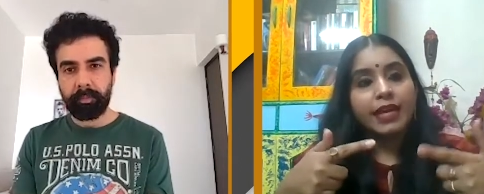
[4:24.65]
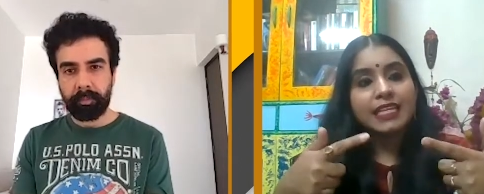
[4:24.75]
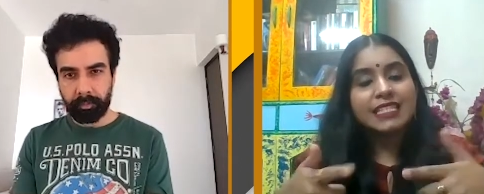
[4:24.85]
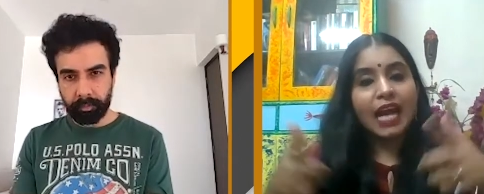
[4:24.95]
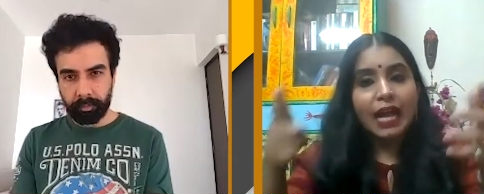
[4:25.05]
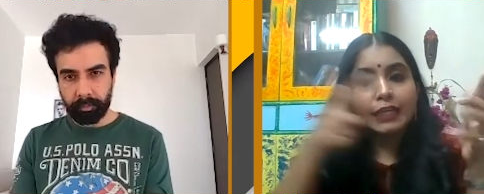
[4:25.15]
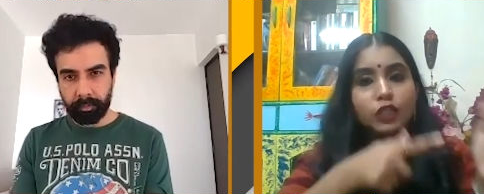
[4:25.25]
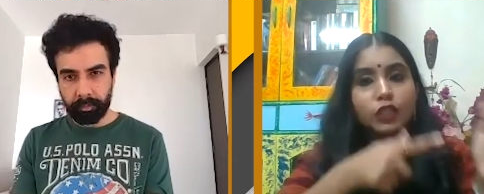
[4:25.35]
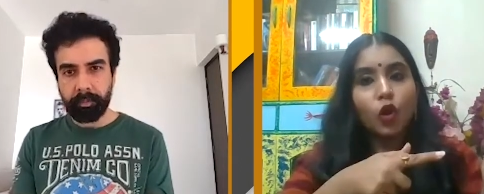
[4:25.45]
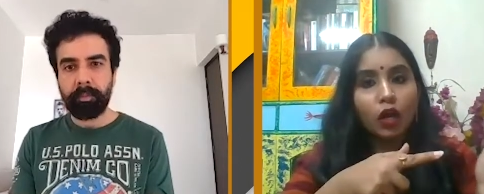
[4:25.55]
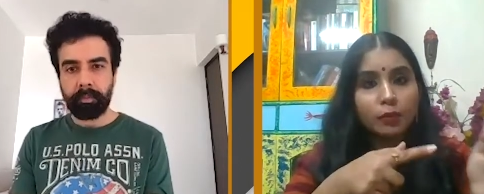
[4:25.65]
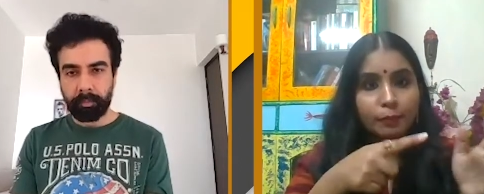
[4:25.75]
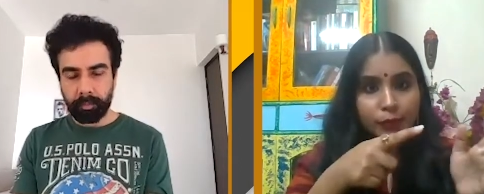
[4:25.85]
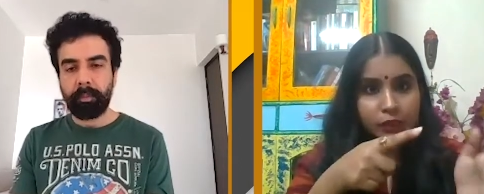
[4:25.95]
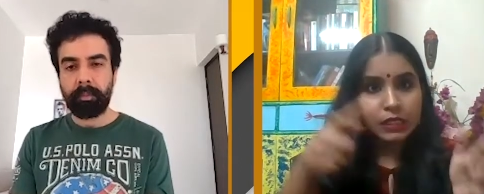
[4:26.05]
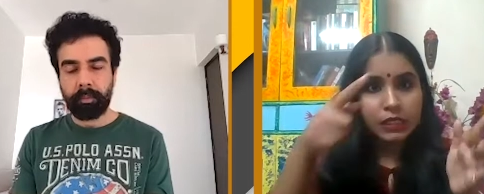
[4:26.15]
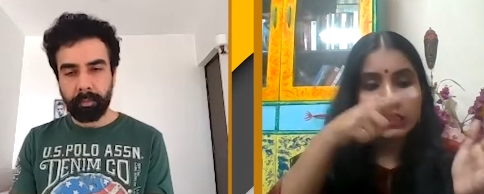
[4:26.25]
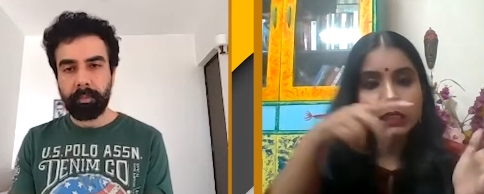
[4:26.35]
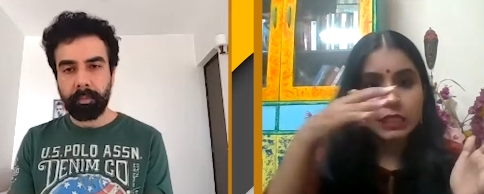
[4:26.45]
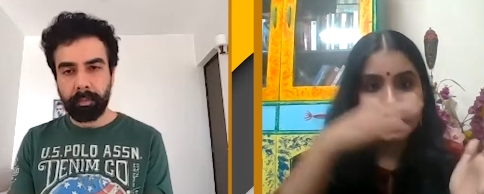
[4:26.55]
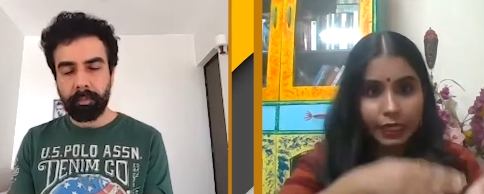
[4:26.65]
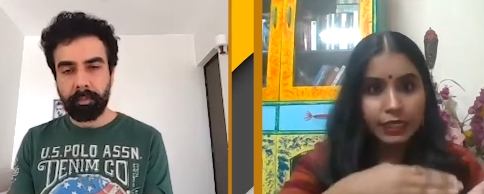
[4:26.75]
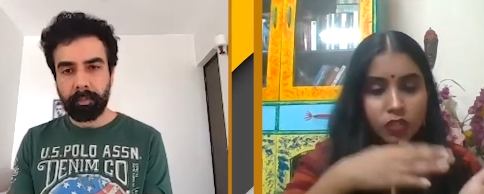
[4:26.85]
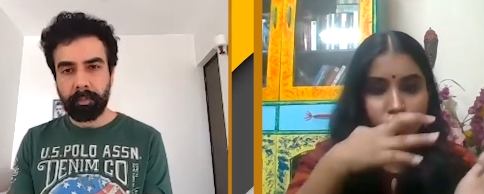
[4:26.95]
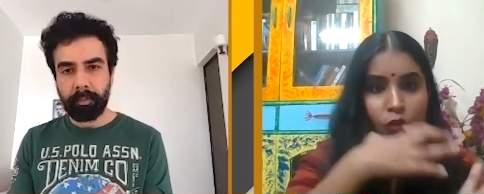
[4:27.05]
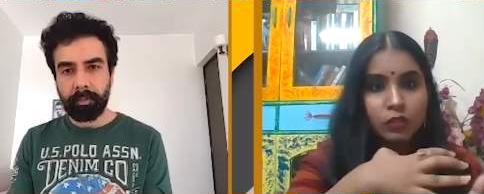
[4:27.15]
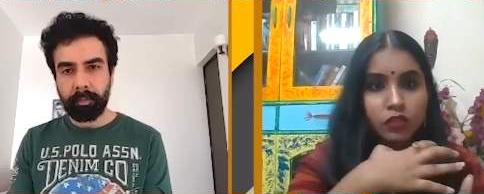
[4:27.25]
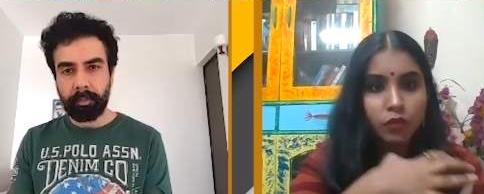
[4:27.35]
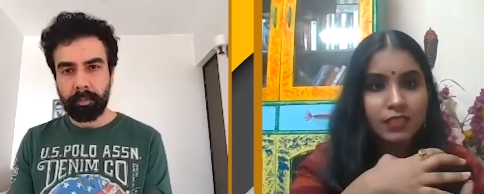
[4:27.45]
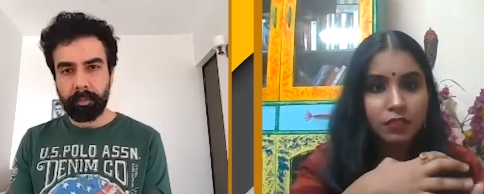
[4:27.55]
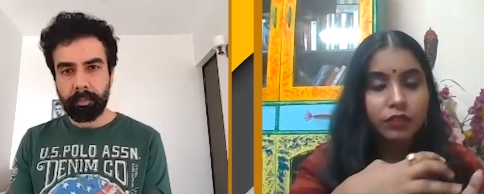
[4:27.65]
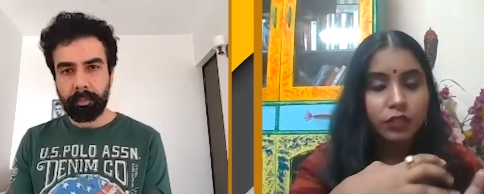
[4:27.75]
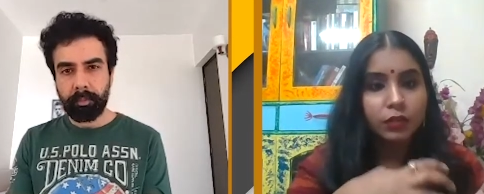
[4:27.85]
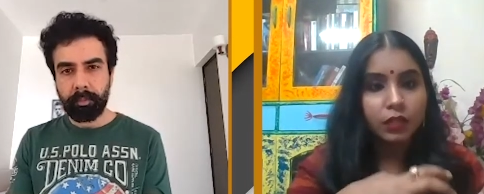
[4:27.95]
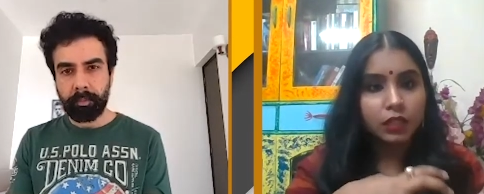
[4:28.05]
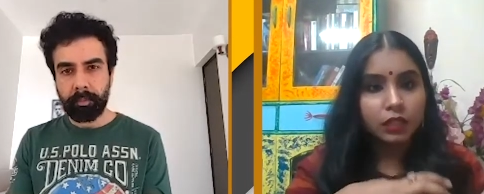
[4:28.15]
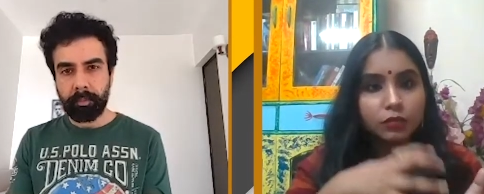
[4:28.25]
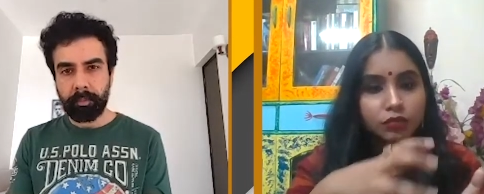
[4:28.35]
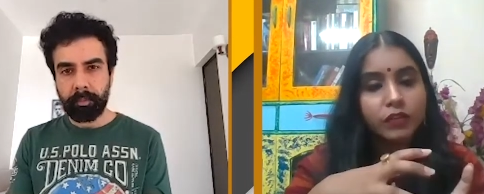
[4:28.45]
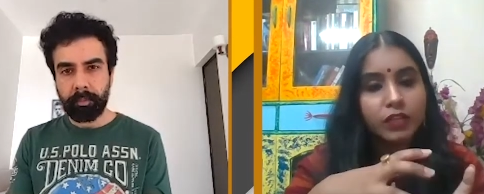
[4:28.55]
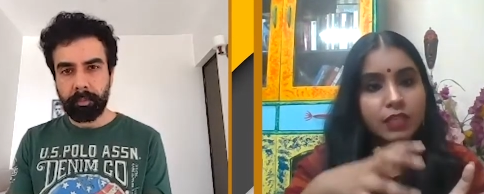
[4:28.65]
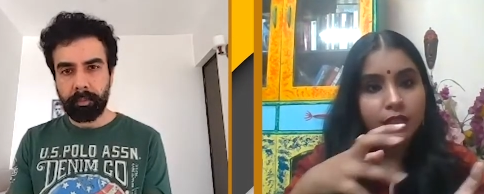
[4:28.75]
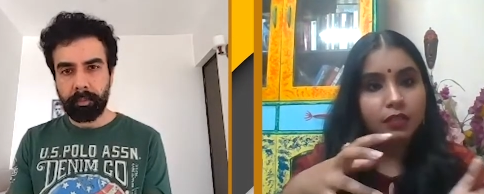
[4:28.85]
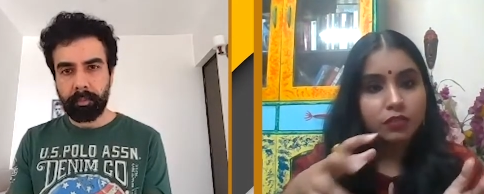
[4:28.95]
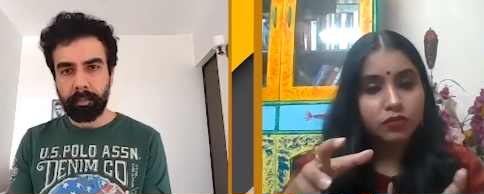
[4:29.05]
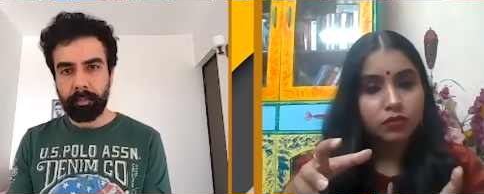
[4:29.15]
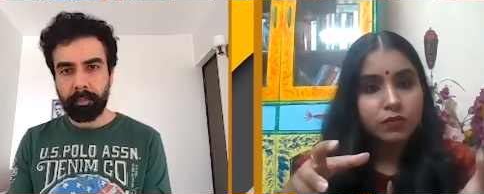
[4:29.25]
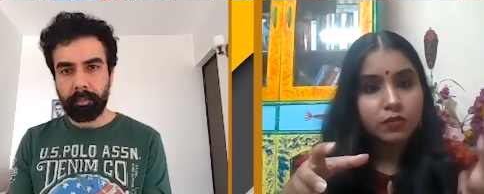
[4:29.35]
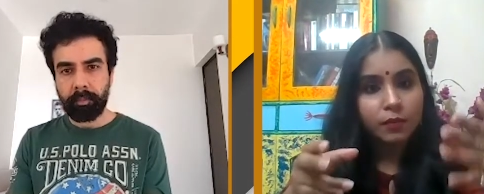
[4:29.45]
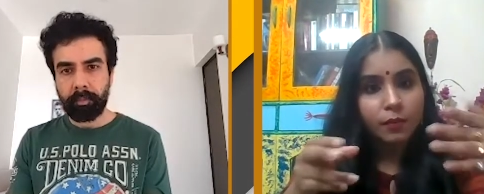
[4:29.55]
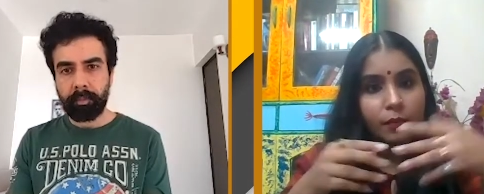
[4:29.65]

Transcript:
Speaker 1: is that your personal taste also as a viewer in the movies and in the shows?